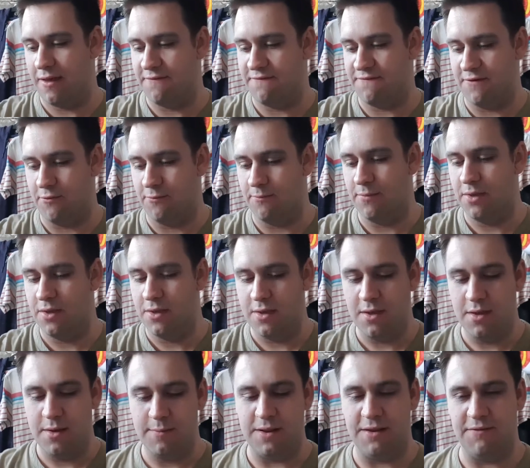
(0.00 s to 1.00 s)
film.
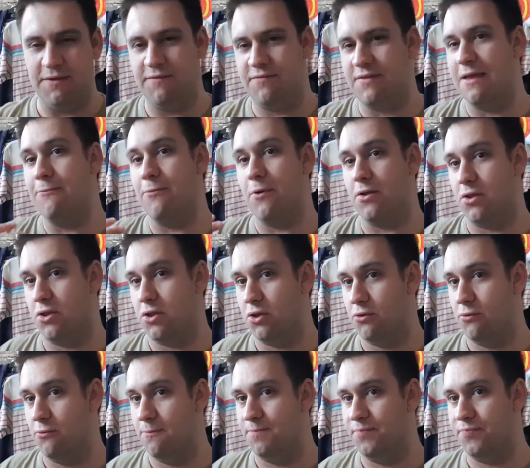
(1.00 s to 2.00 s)
But if they were to
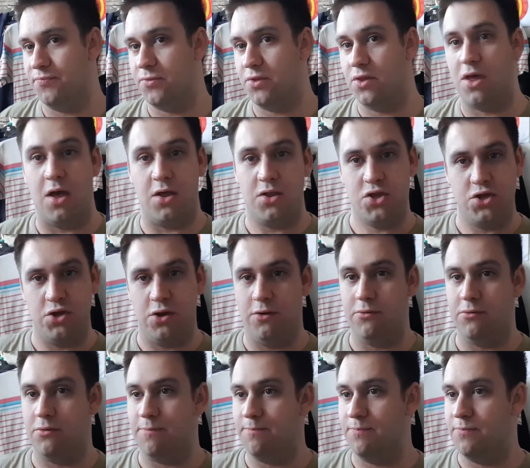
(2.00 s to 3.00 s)
do Cursed
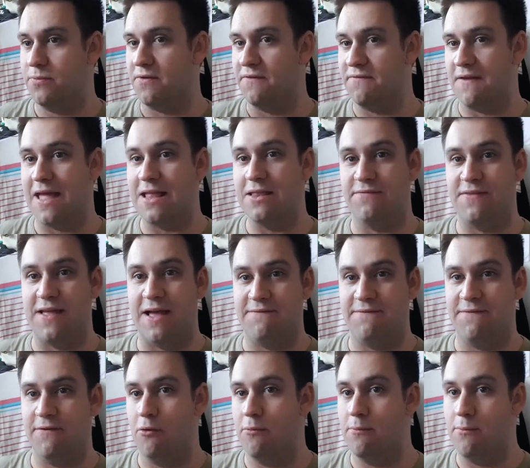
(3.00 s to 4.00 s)
Child, the end of
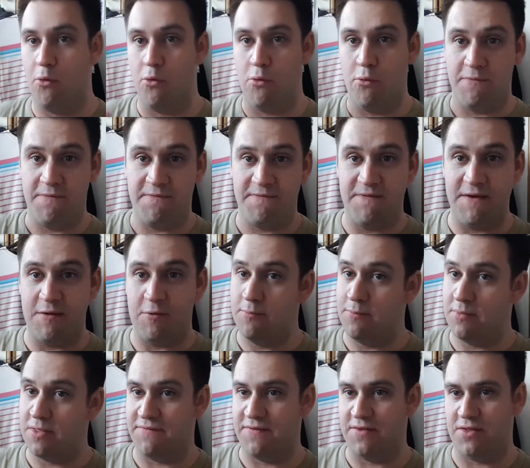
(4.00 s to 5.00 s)
that film, or
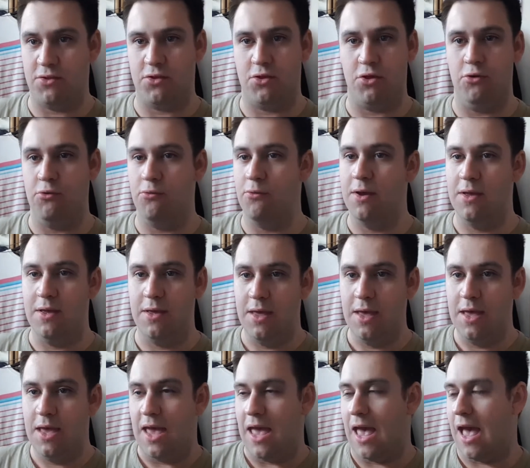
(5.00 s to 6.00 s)
films if it's two,
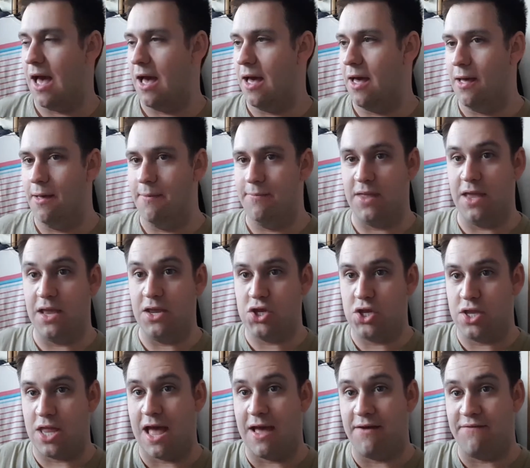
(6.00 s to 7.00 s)
they
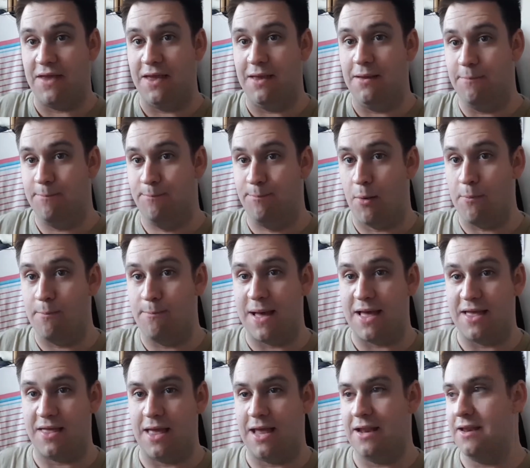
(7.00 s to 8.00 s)
should have a
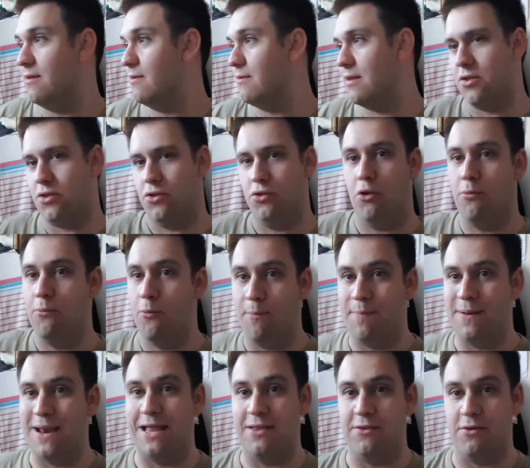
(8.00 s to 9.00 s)
bombastic, and there's no more
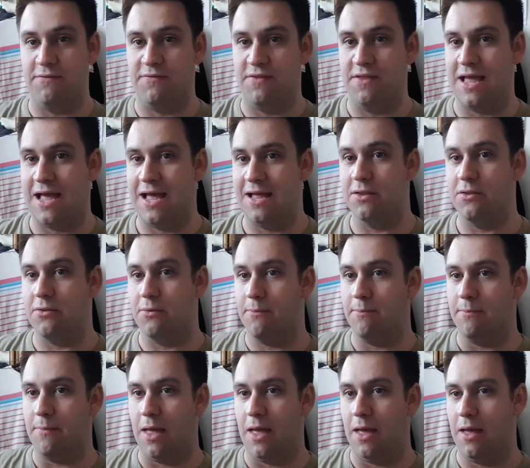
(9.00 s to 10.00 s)
planned after that,
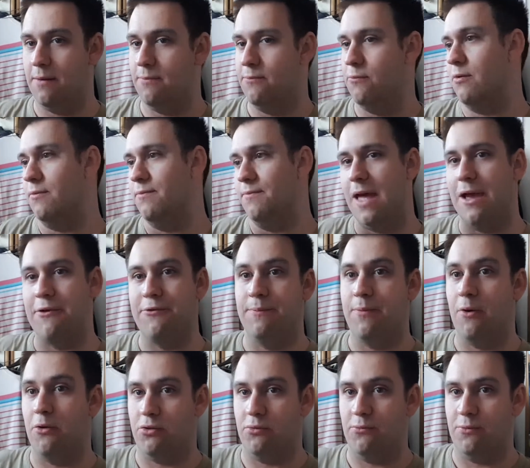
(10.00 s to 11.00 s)
Harry
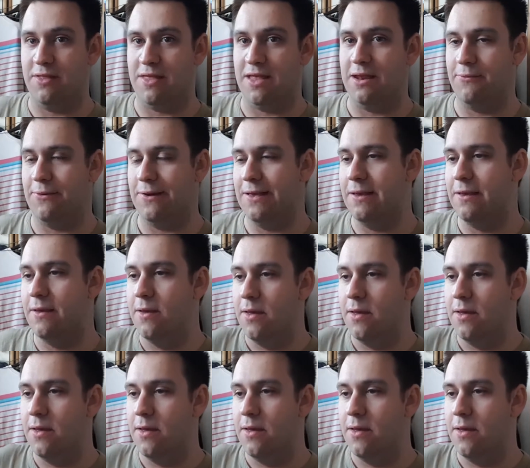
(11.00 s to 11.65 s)
Potter ones anyway,